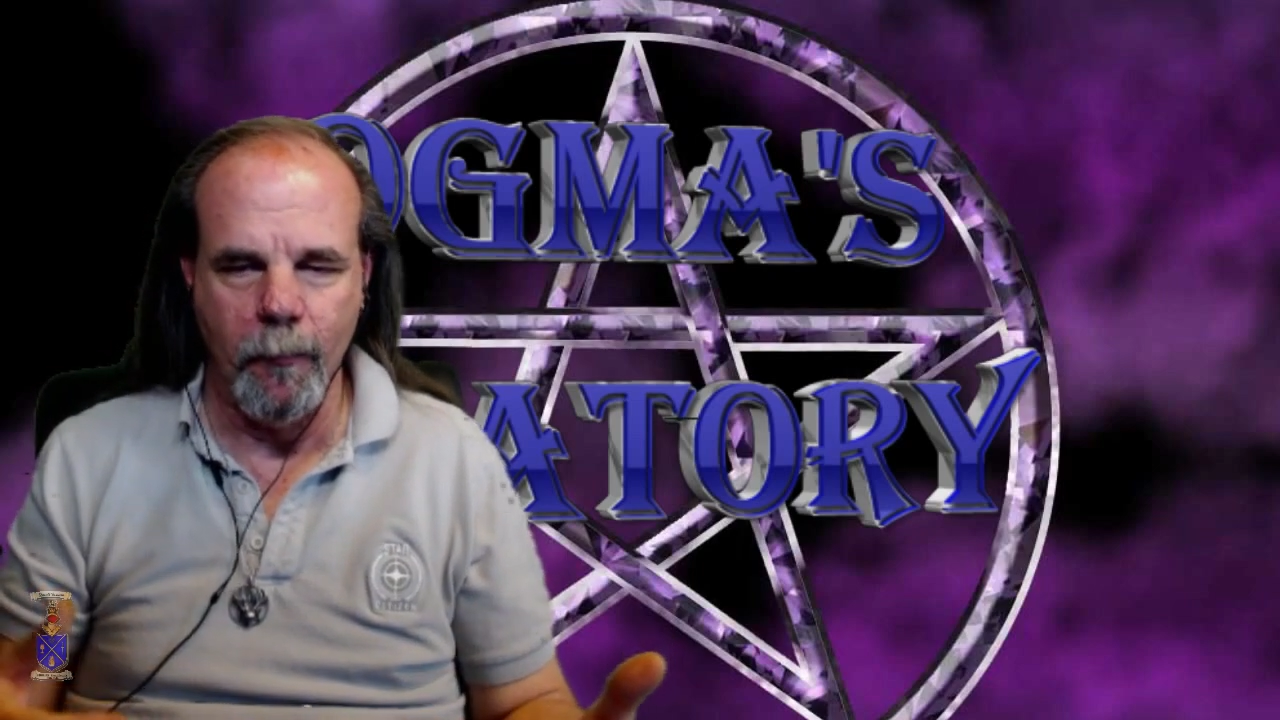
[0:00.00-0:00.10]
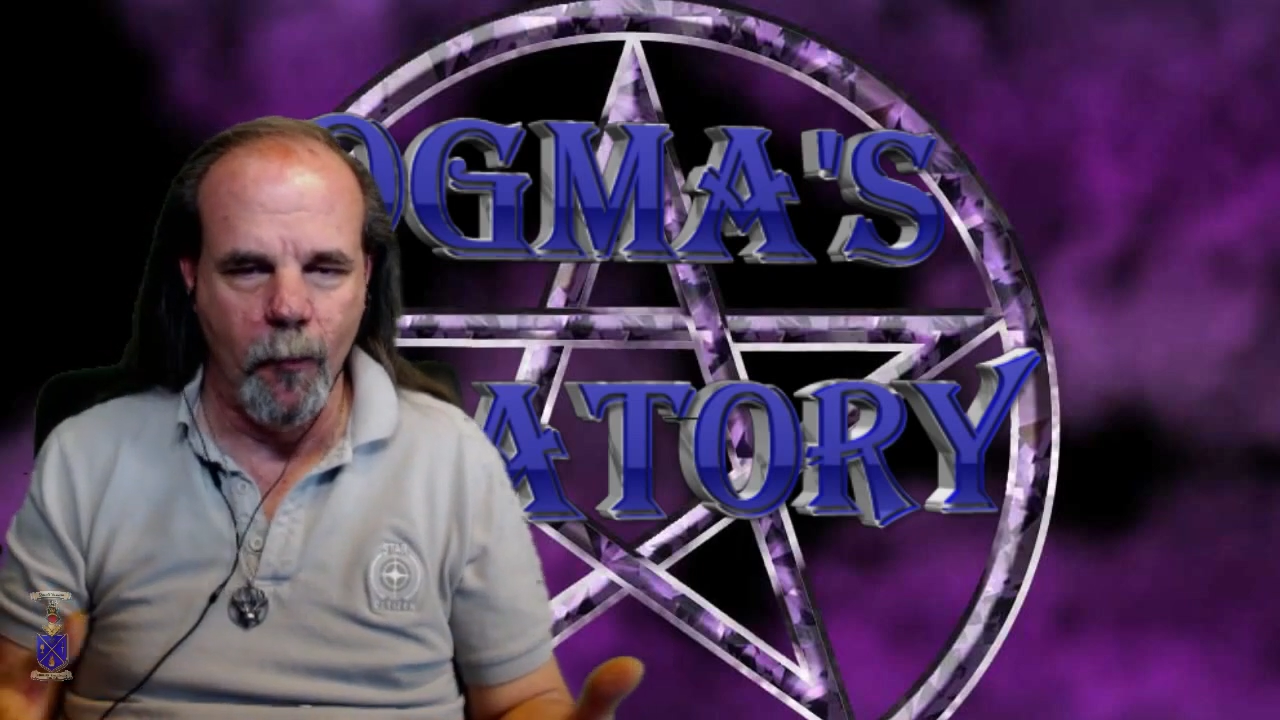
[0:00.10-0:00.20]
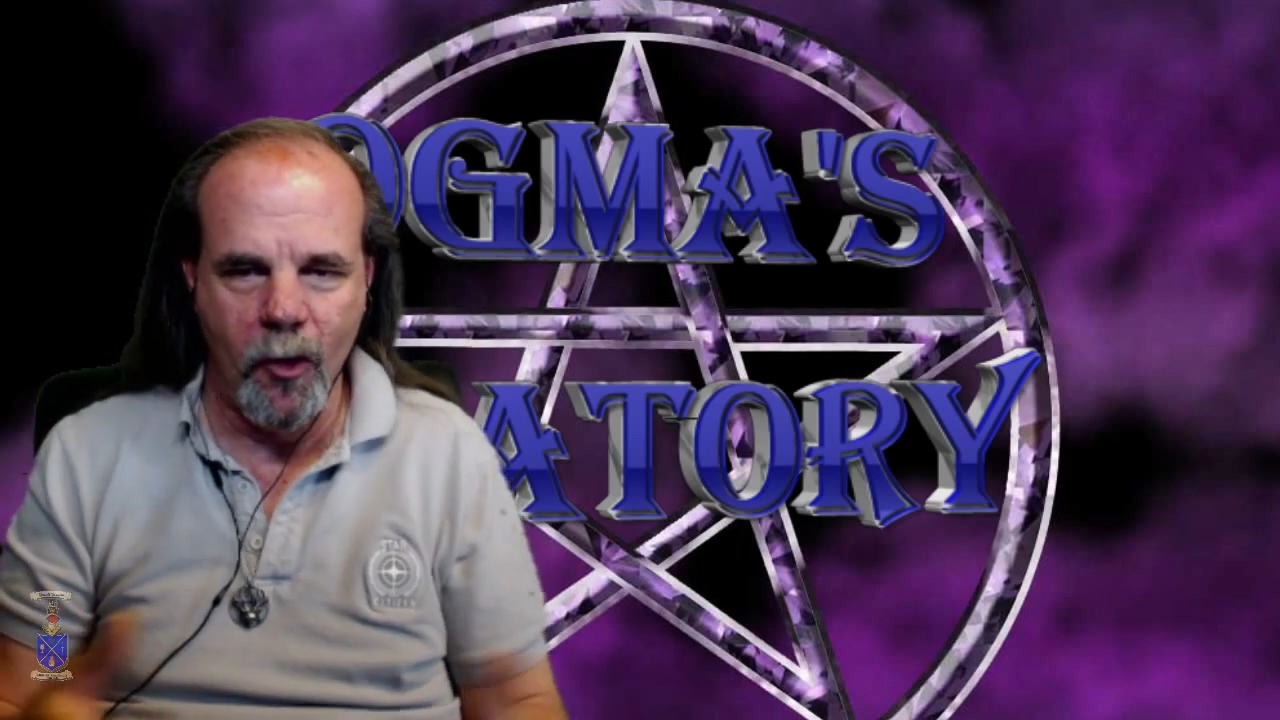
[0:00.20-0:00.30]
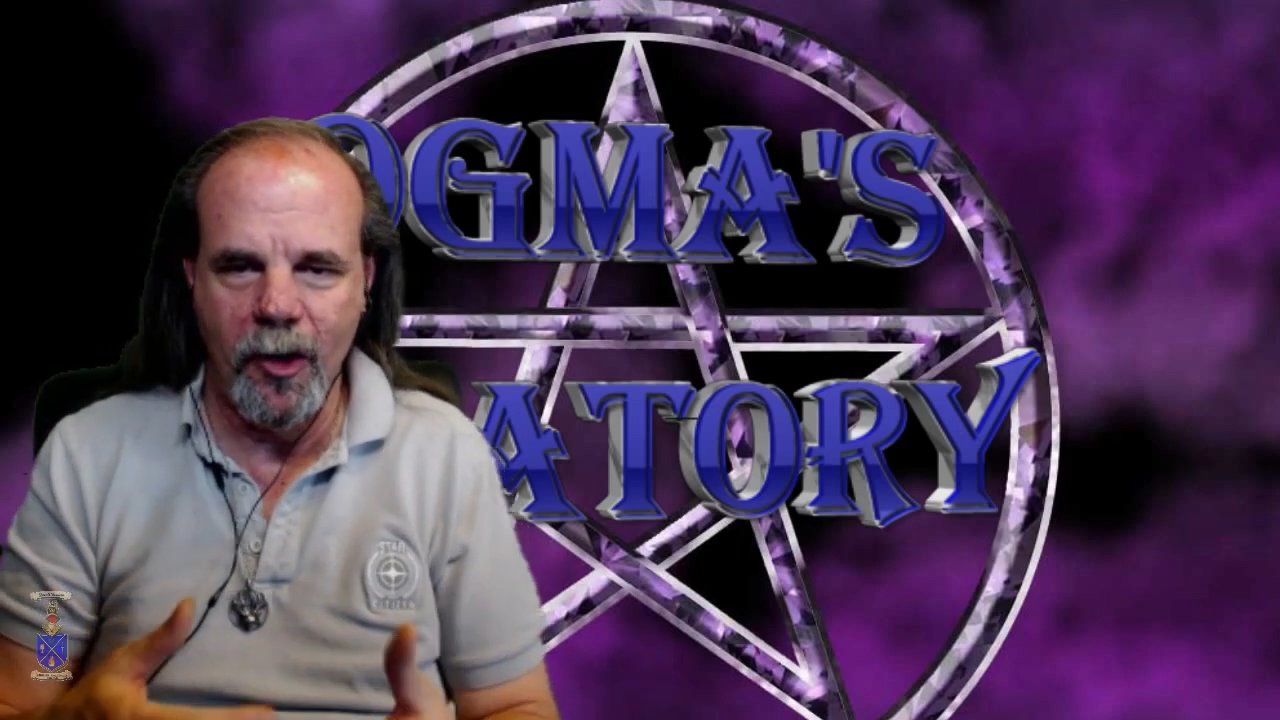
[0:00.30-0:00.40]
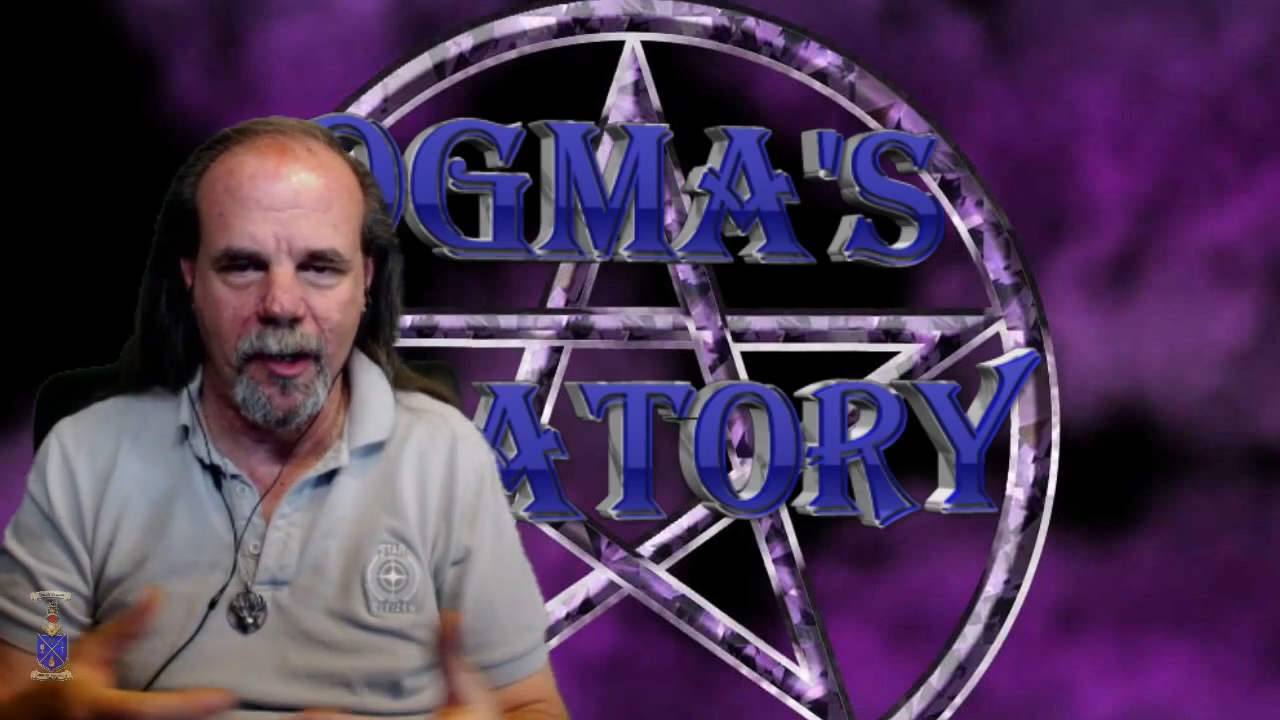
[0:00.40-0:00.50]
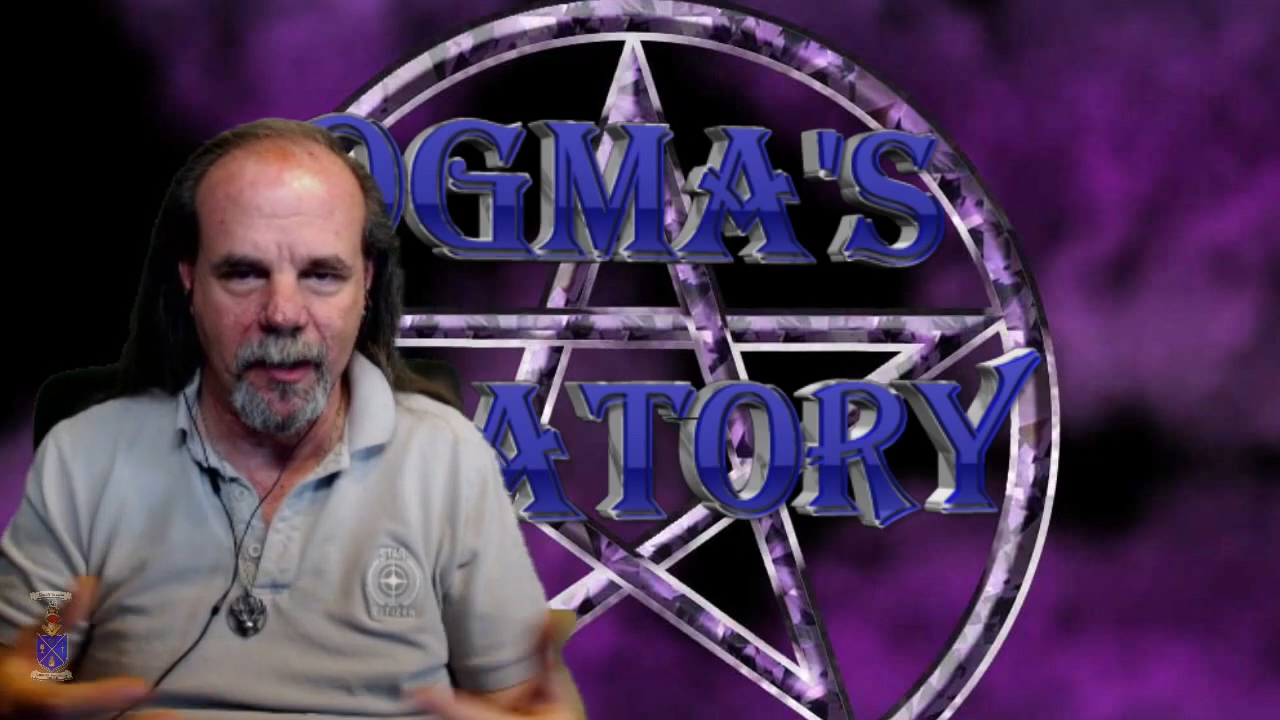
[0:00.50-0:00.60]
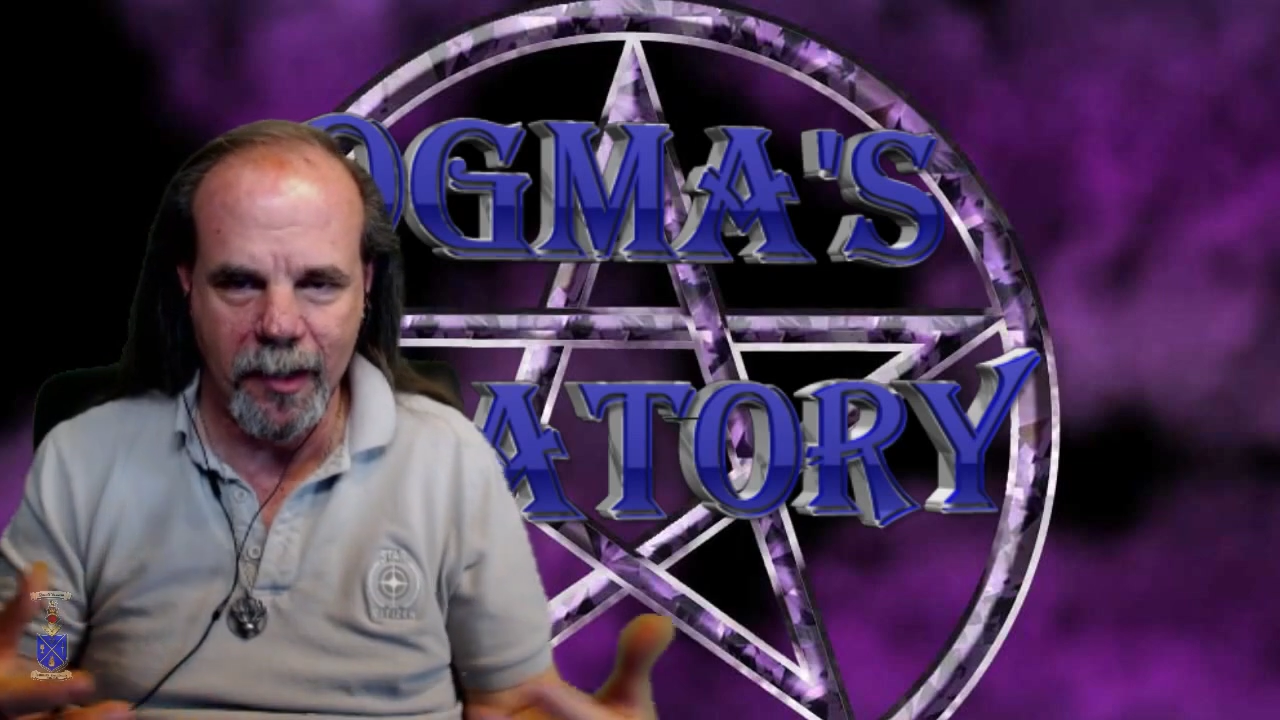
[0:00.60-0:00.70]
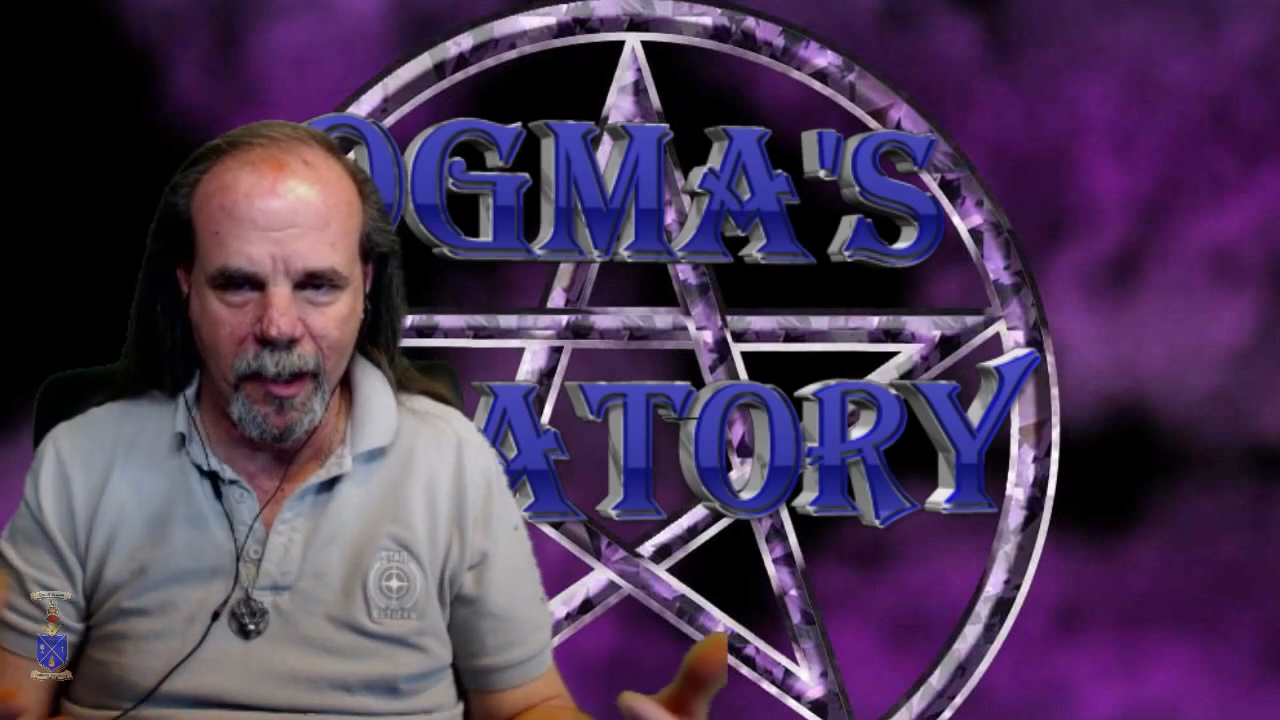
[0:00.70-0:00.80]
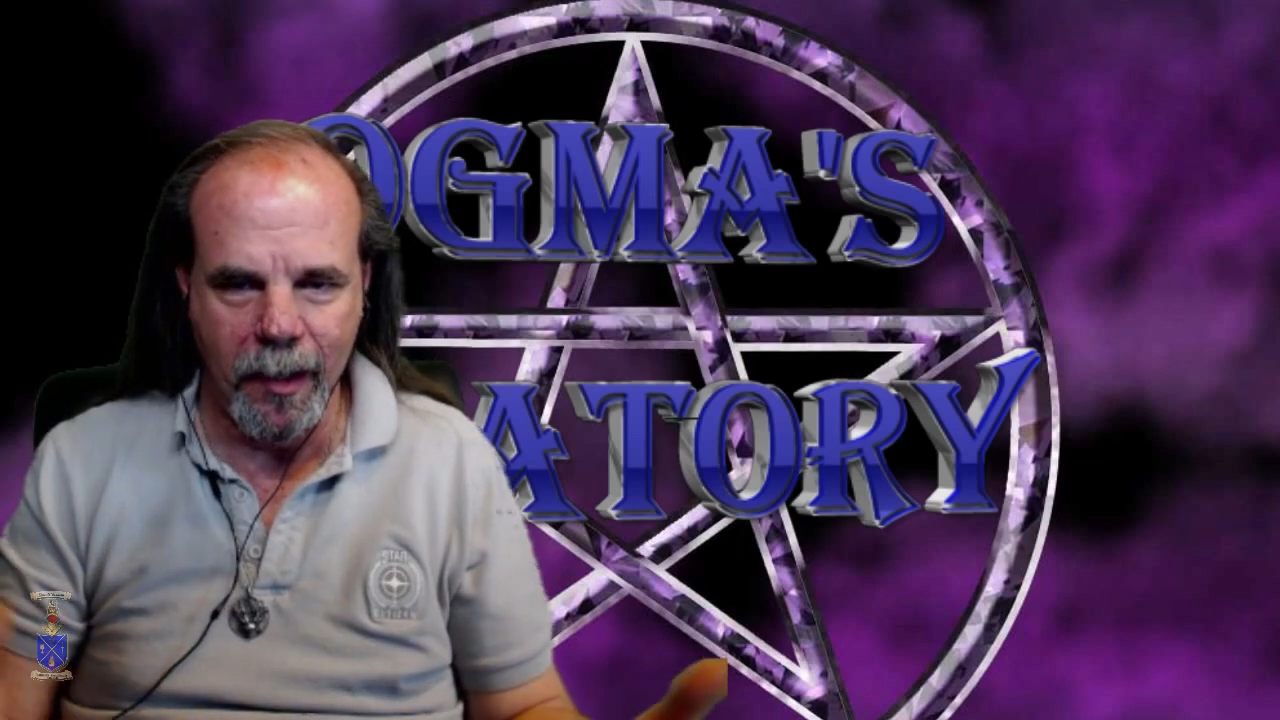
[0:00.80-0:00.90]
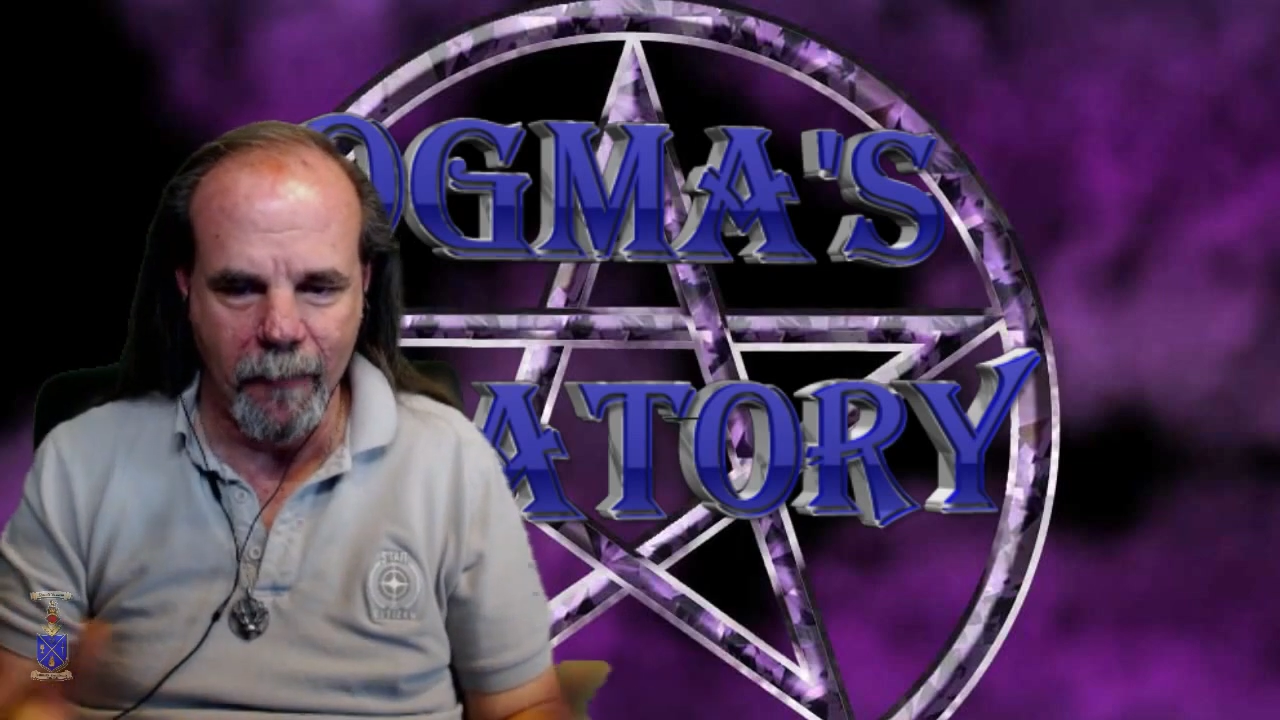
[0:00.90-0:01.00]
work
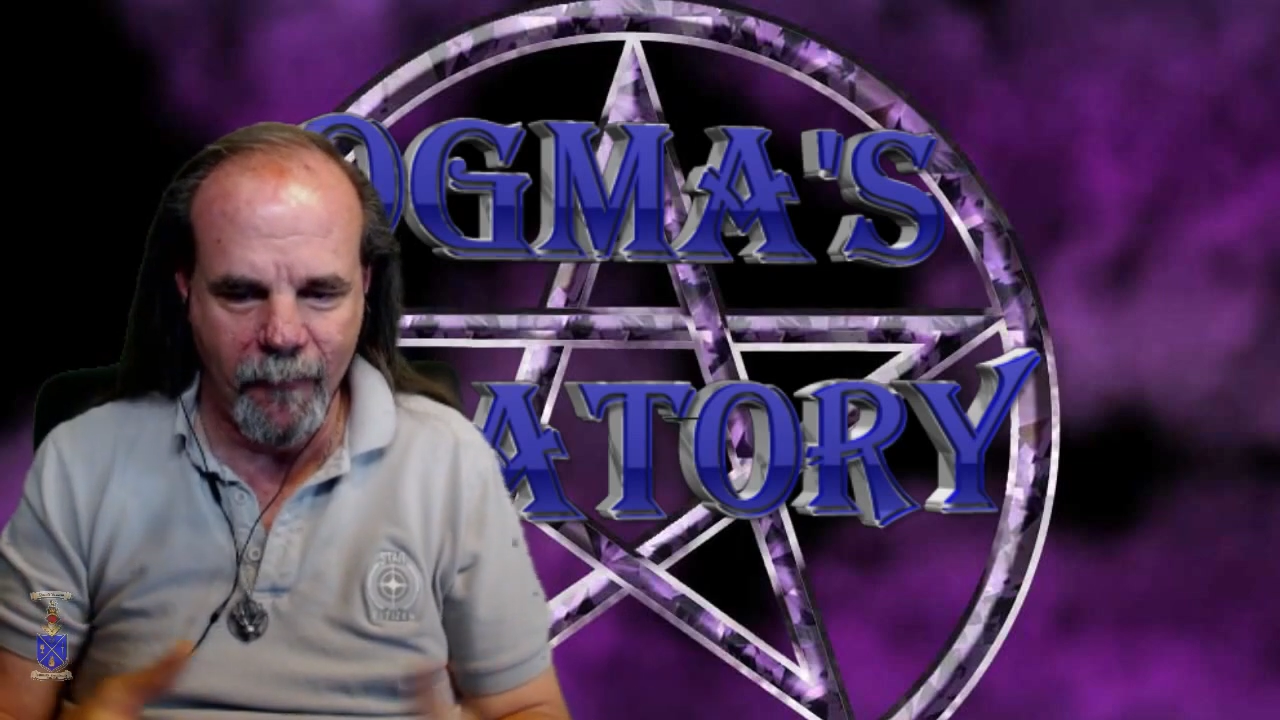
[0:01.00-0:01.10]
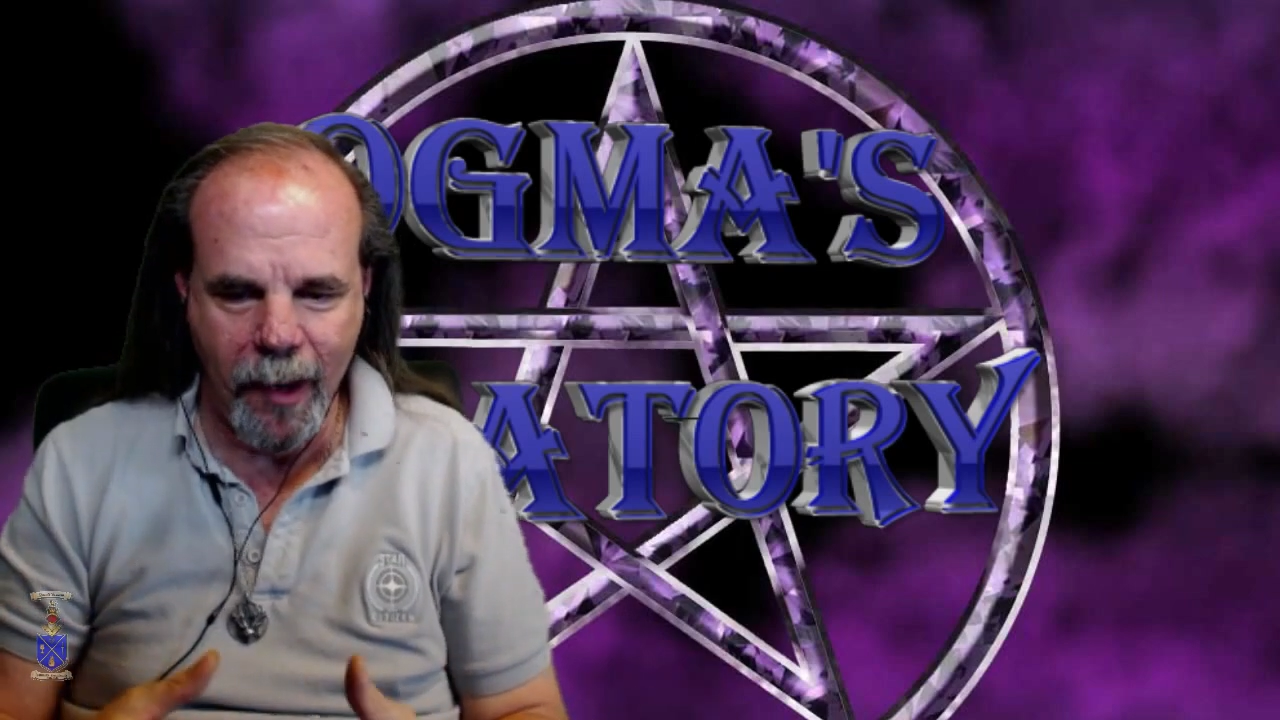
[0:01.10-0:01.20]
and